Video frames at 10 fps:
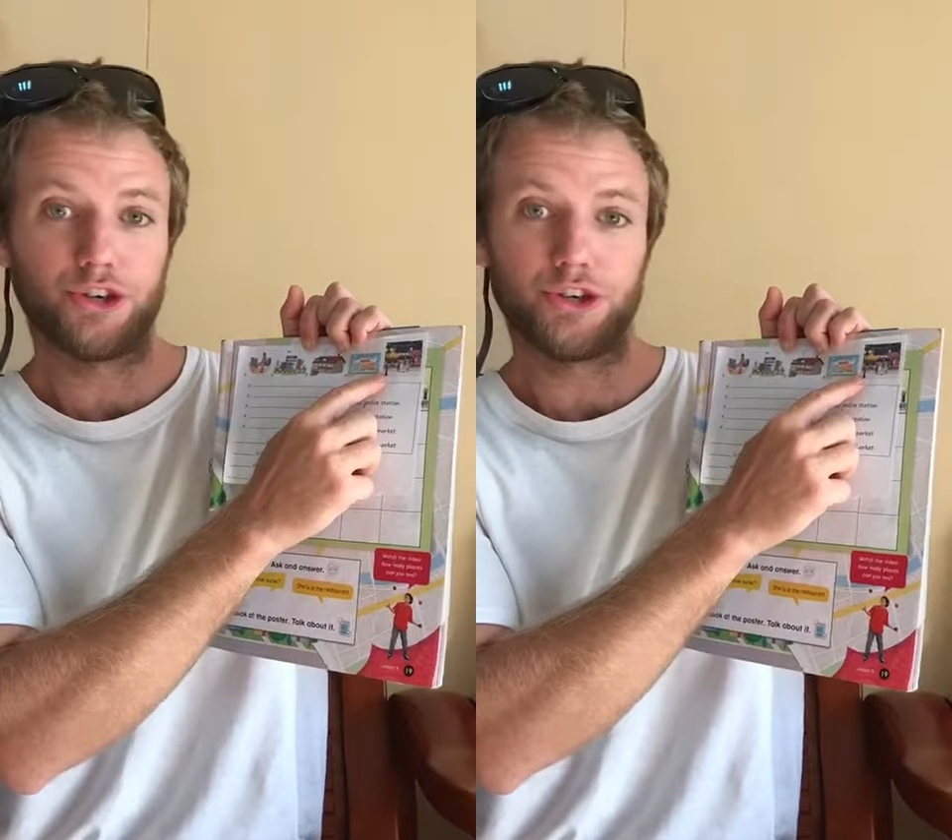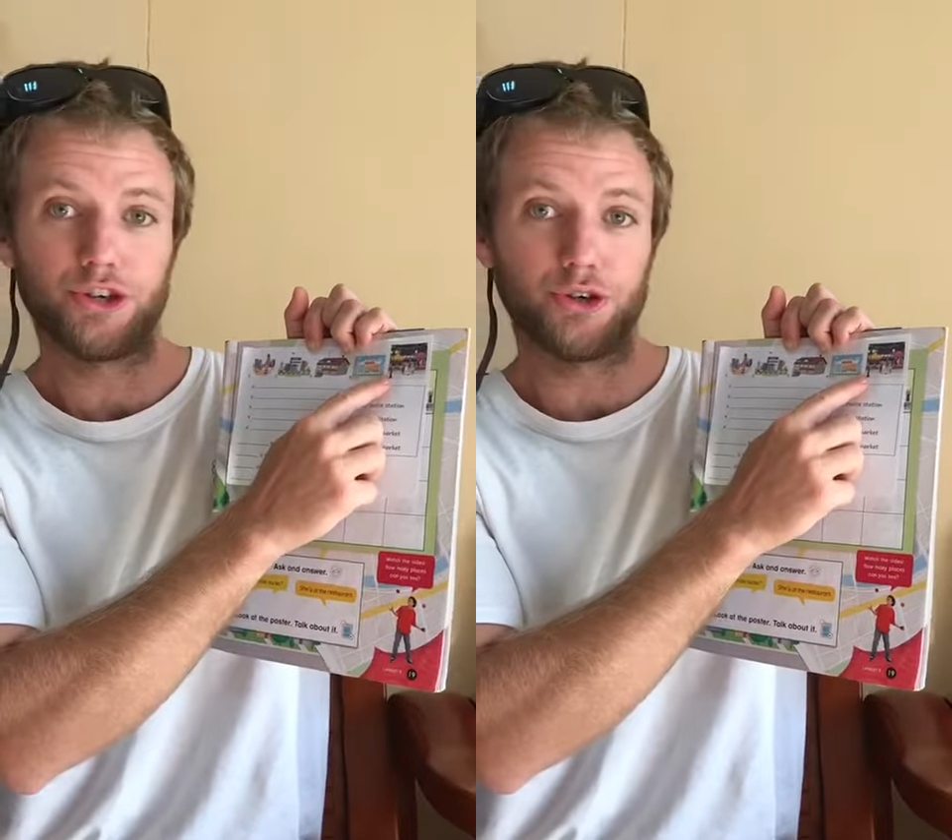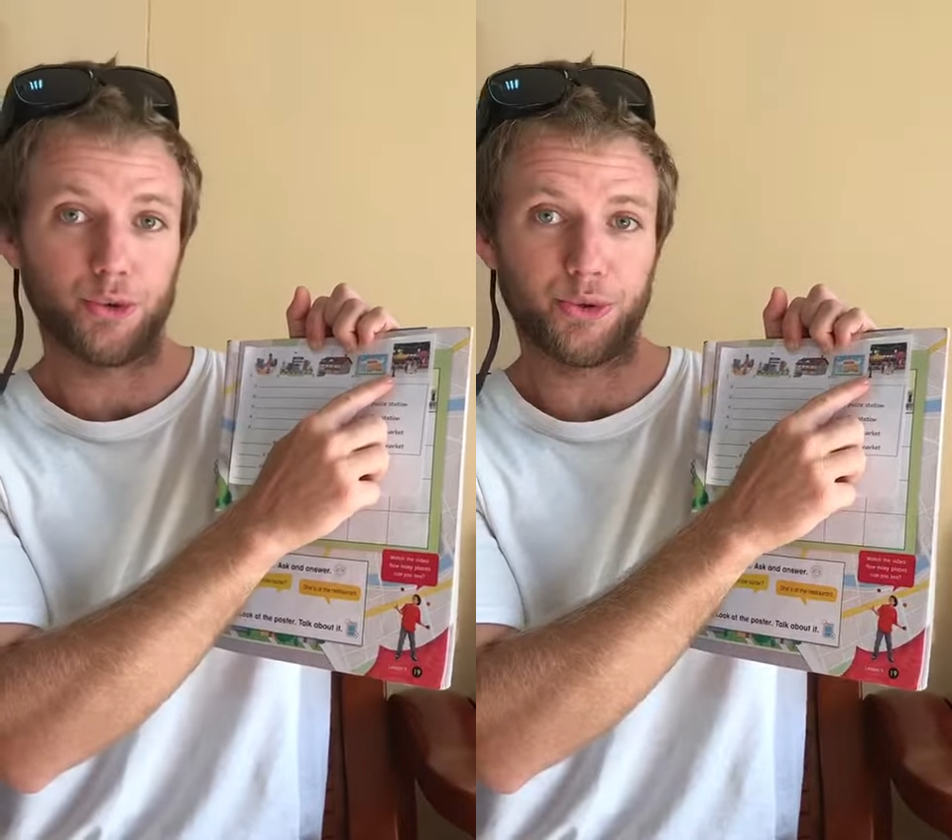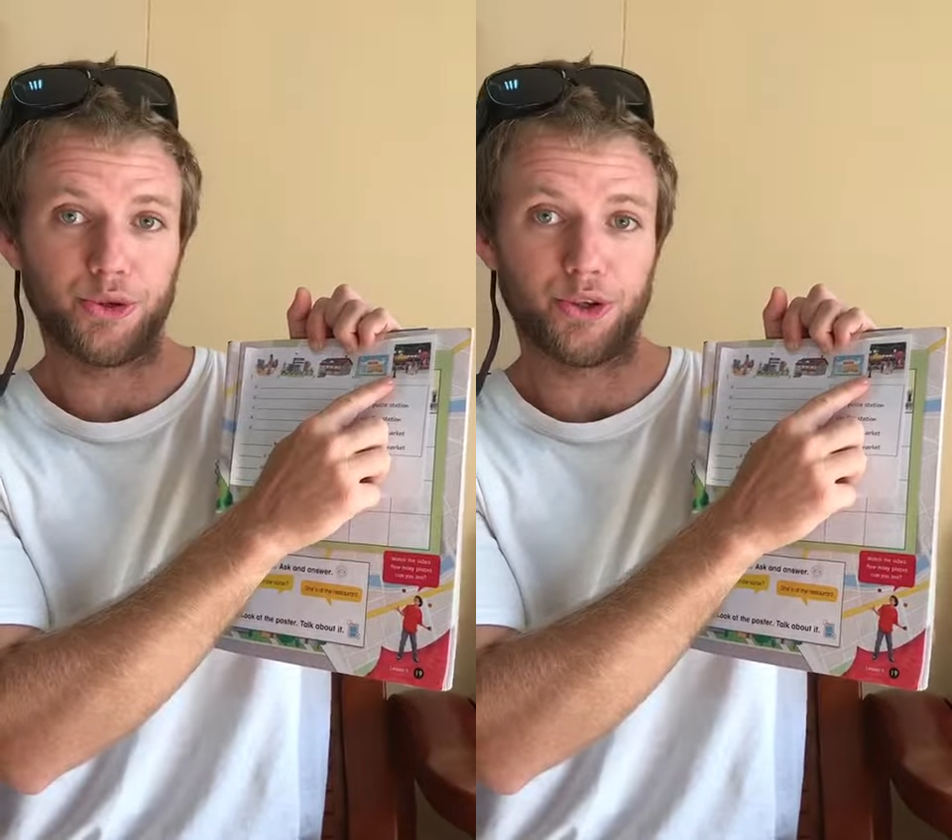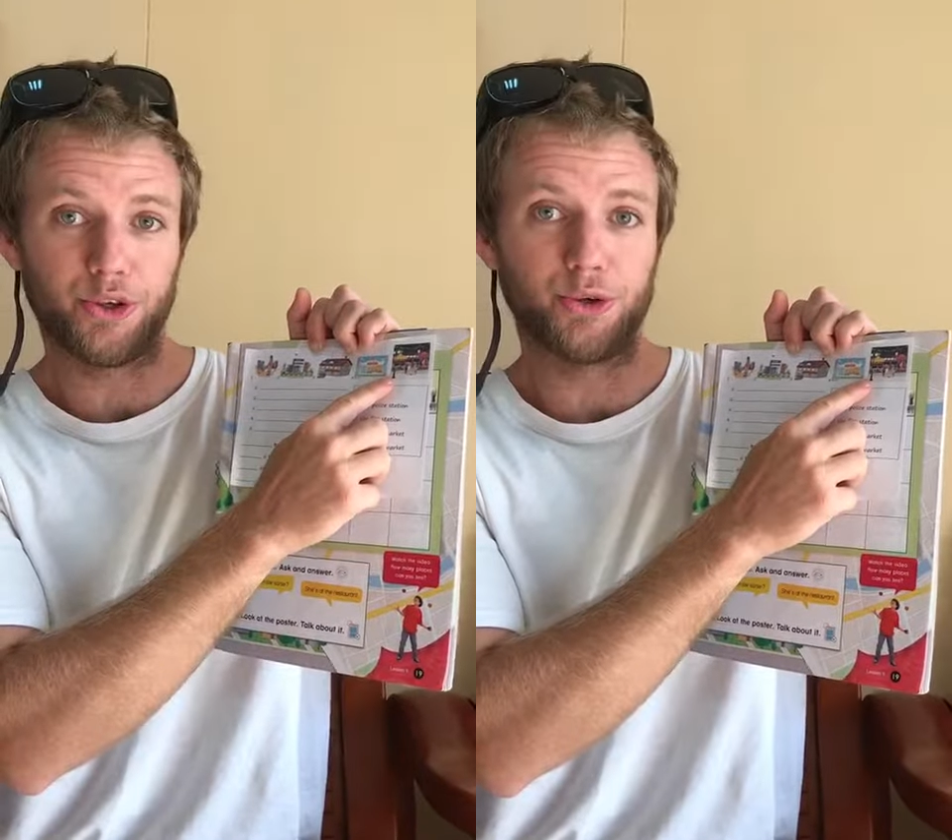Do
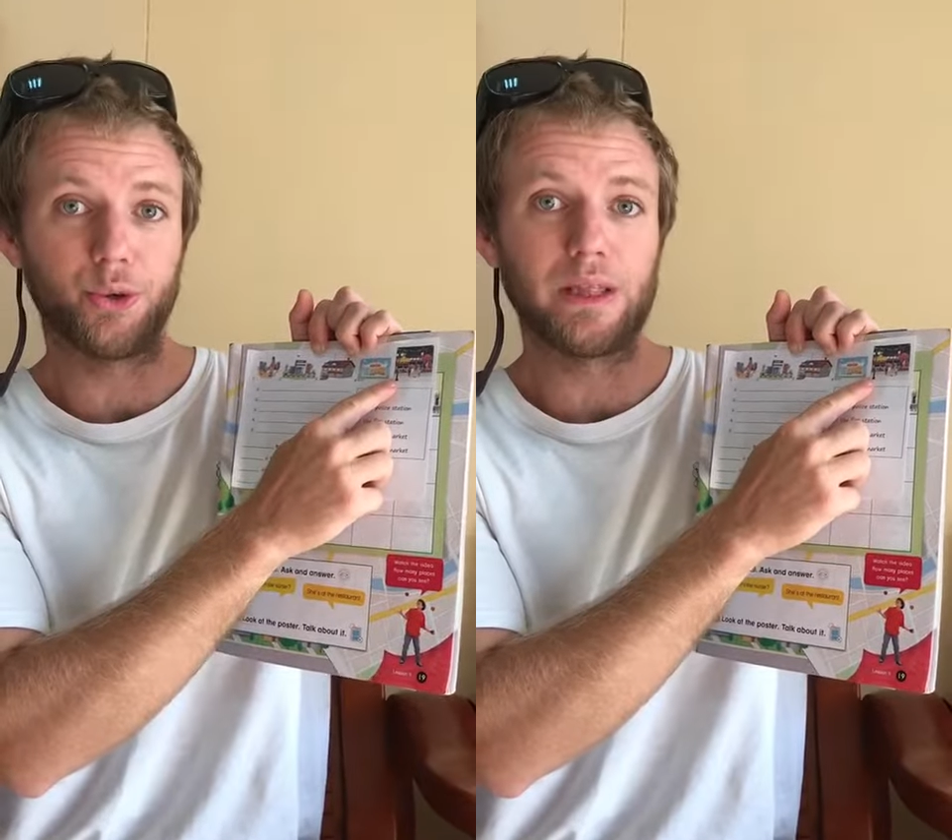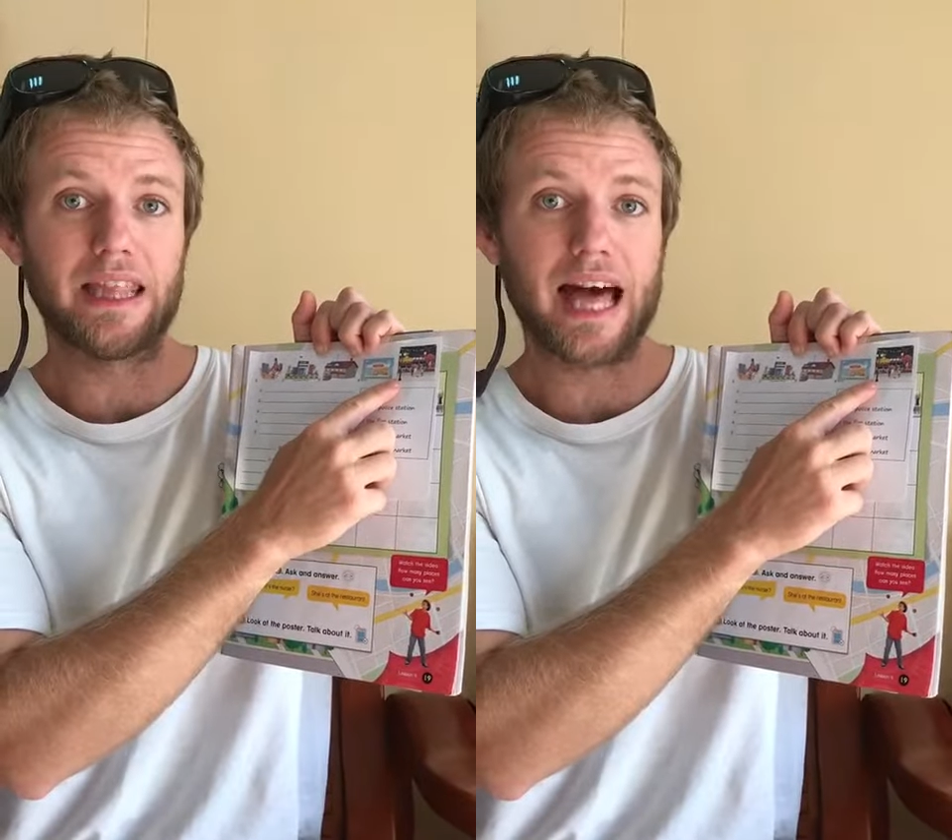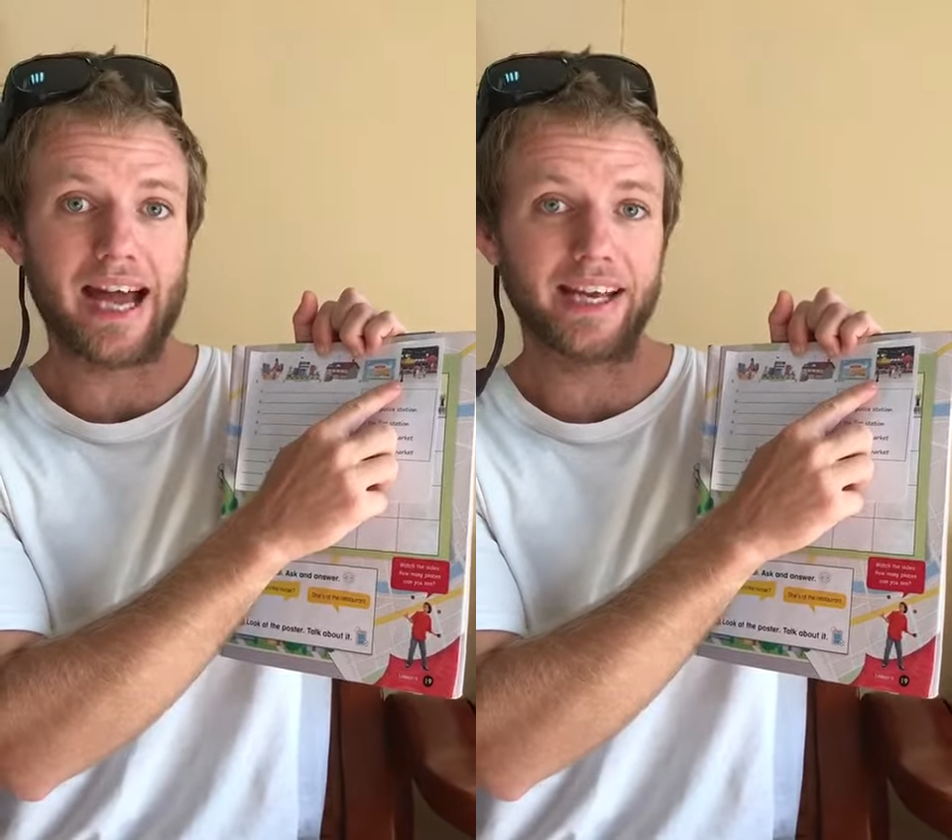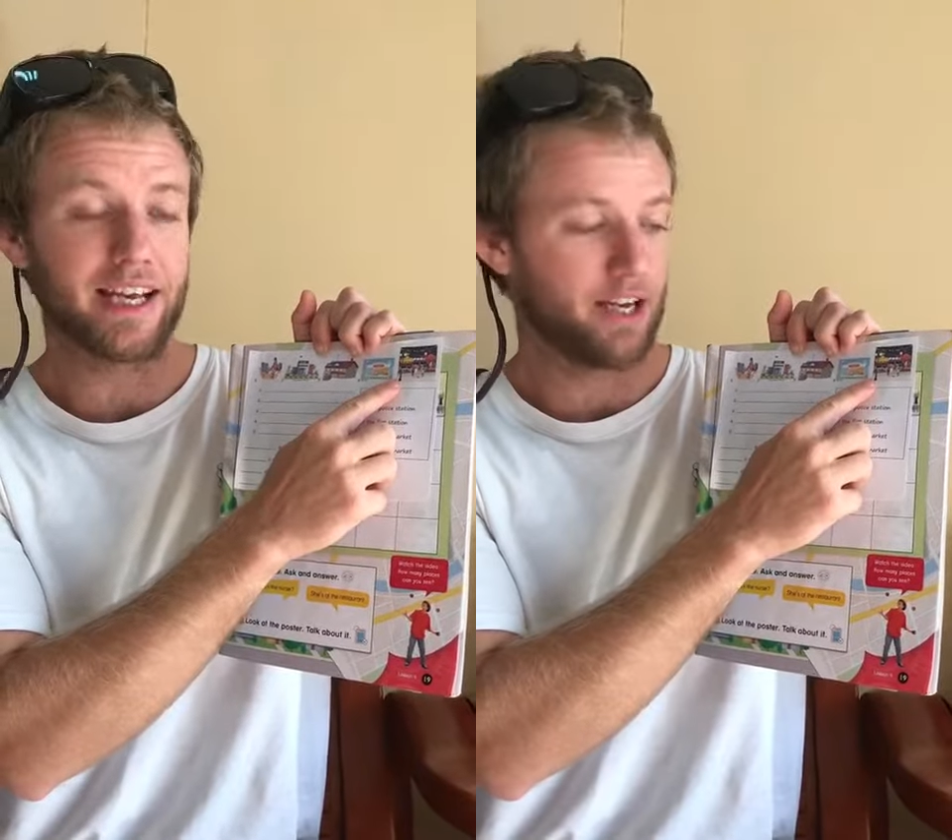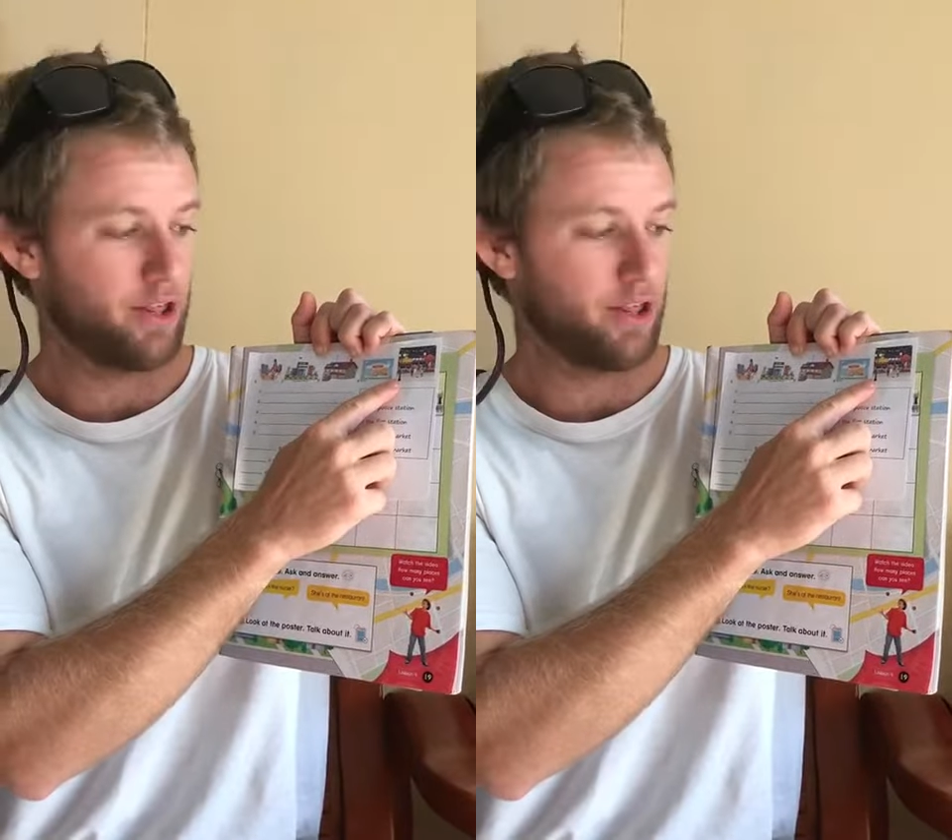you like